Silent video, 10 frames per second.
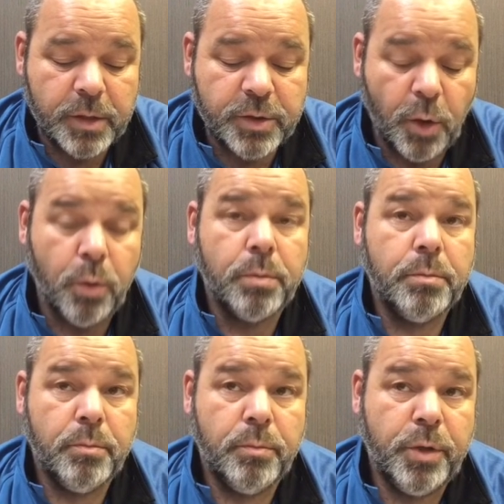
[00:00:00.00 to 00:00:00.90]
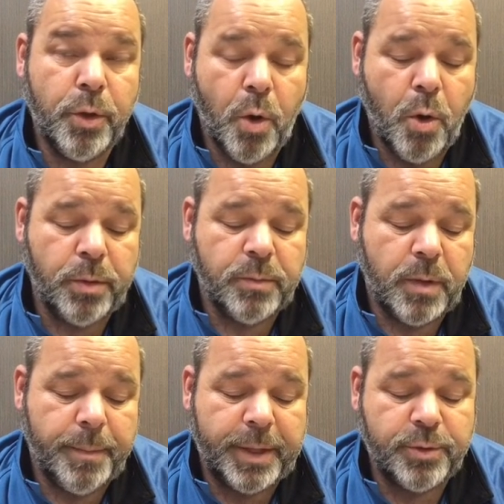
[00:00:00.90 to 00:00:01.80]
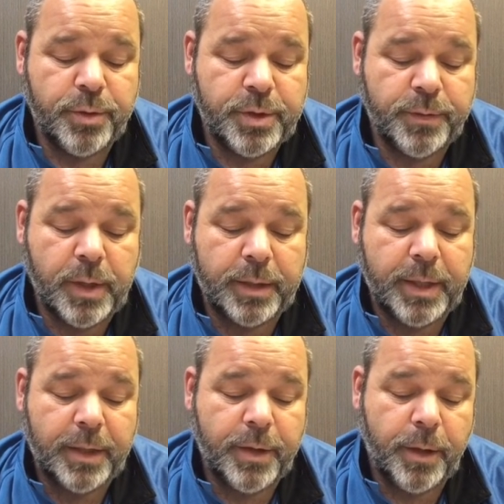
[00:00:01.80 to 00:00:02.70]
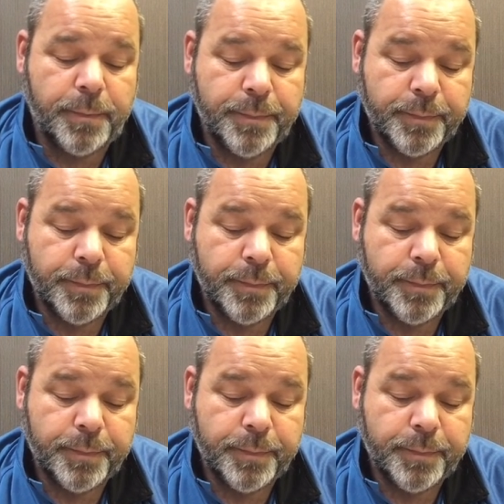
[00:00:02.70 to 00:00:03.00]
So you always want to make sure that you've got that there.